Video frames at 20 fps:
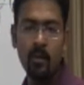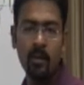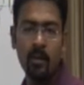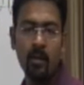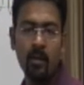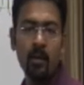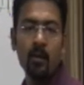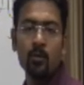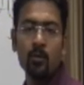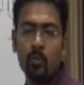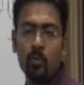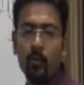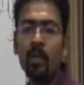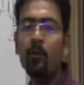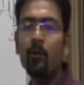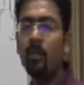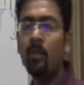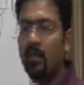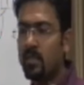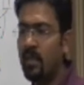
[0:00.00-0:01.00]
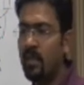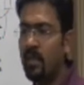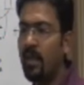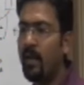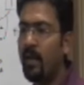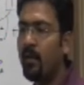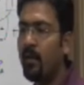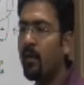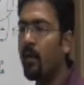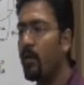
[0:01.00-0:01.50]
So when you distillate,
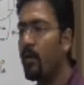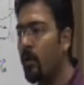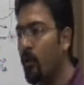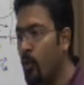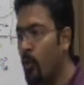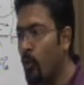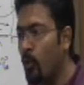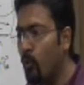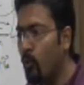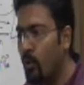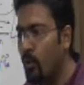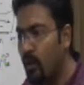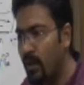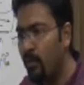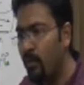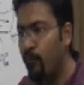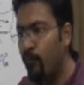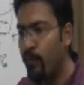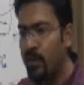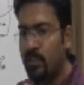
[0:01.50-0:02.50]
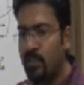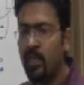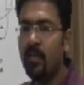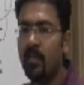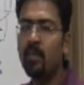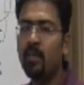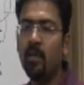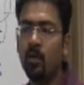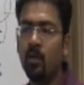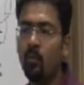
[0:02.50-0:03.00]
you differentiate the
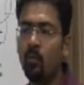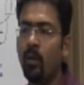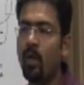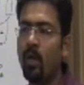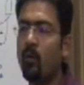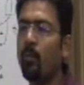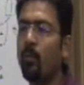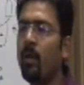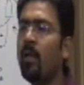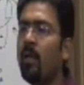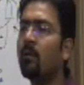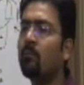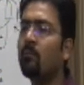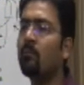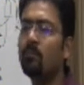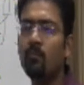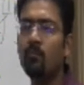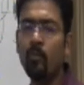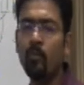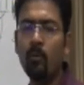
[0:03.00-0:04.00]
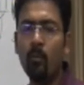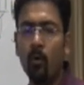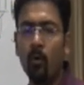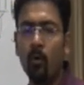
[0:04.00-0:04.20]
two liquid for most